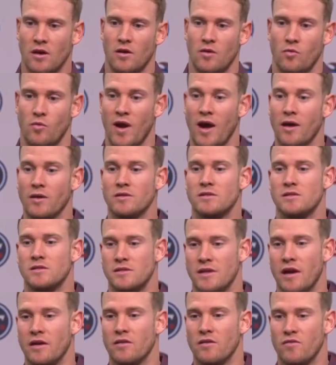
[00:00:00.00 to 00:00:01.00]
routes
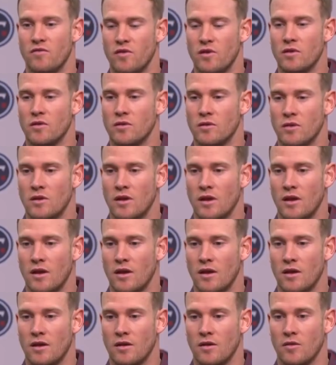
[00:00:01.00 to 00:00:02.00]
down the field,
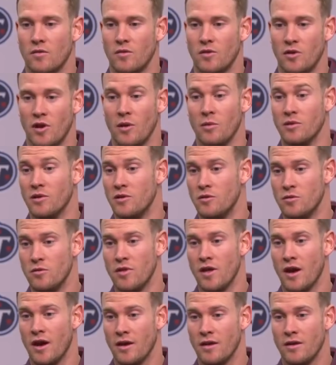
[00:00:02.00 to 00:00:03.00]
and when you're able to do
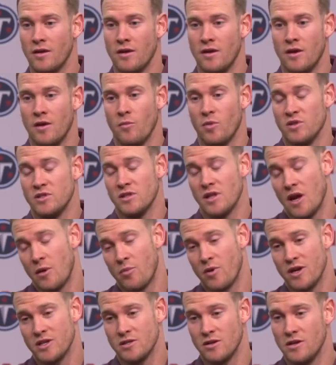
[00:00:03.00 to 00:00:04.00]
that, it puts a lot of
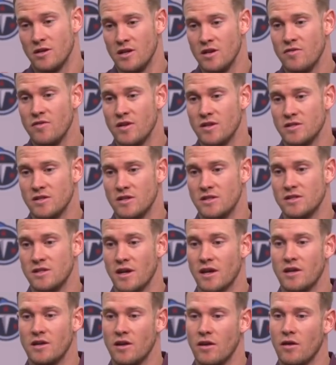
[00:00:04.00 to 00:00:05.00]
pressure on defense in a
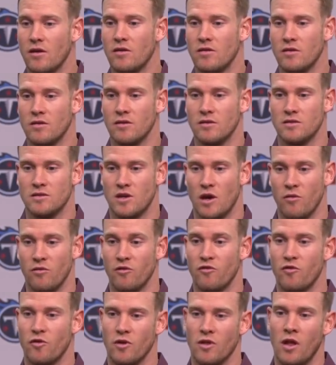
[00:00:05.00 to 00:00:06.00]
secondary to cover
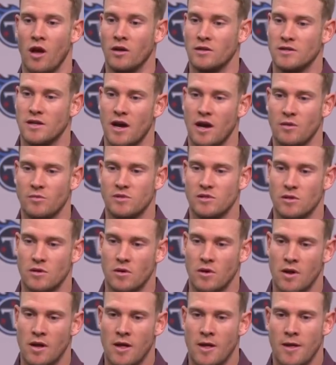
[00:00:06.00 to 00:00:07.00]
for a long time.
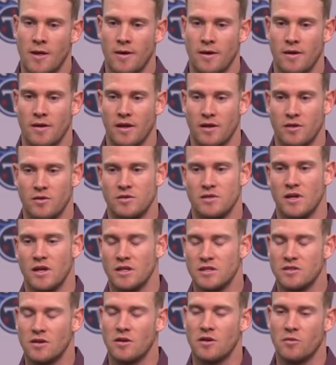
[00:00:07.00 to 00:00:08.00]
So, like you said,
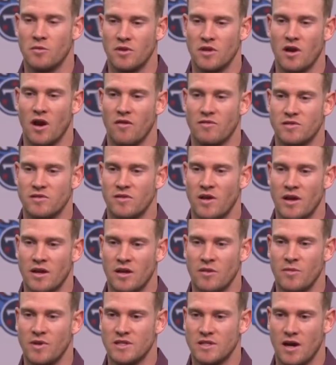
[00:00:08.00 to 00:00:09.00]
it started with the offensive line,
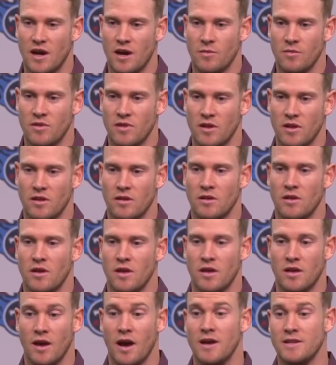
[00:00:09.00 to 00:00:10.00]
give me time, and then
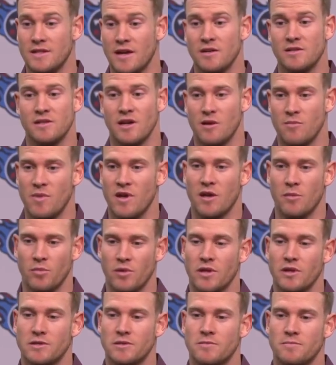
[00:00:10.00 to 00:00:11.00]
guys outside making
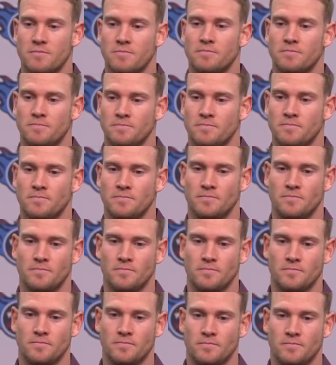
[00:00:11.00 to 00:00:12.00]
plays. You held
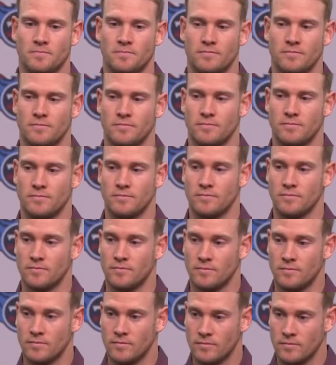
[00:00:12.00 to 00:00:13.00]
your own number a few
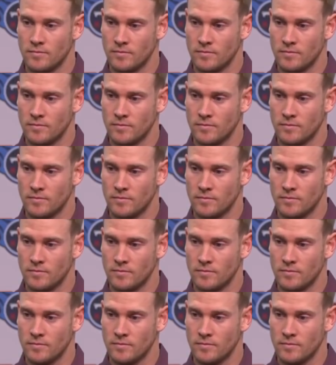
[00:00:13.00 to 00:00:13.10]
times